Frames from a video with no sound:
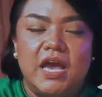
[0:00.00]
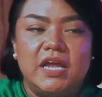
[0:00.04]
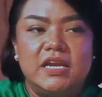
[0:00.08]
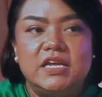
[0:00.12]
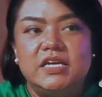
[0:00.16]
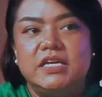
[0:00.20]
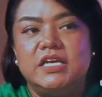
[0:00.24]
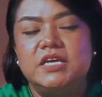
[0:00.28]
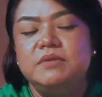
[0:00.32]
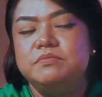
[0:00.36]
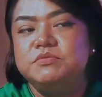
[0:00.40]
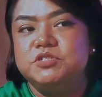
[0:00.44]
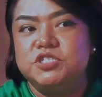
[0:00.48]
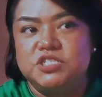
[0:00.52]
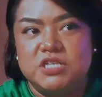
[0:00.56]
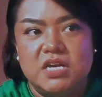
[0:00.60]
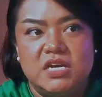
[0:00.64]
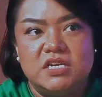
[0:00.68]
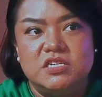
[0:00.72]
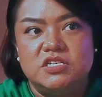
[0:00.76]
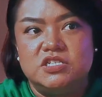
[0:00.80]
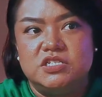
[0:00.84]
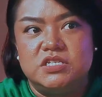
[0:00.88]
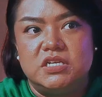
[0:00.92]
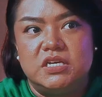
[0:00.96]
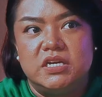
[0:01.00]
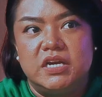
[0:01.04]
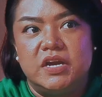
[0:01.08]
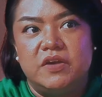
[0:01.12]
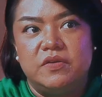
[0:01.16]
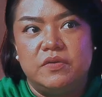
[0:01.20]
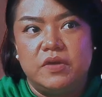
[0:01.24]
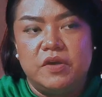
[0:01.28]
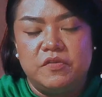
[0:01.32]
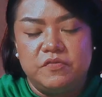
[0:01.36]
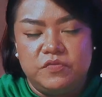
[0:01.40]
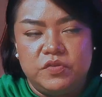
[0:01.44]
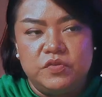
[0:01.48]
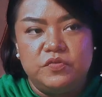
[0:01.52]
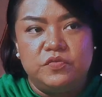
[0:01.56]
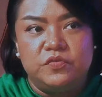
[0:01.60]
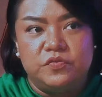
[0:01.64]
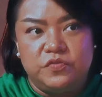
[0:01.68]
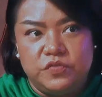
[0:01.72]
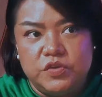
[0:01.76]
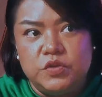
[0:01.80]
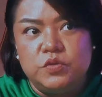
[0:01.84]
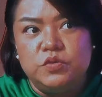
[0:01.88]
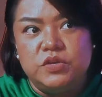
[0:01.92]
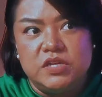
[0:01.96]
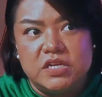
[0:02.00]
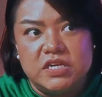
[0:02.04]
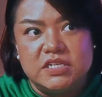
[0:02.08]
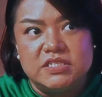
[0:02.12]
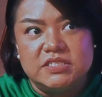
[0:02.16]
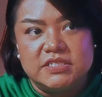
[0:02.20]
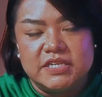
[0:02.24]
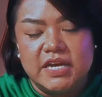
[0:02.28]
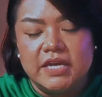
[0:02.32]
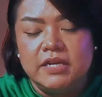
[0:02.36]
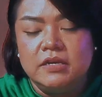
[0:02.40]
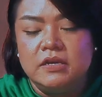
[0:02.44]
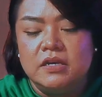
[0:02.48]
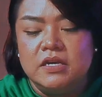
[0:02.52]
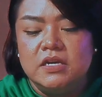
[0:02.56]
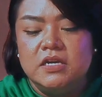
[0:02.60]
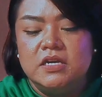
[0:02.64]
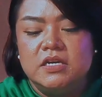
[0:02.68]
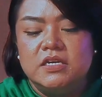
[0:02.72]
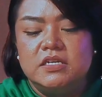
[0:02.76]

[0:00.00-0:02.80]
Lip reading: and it keeps changing every few years, kan?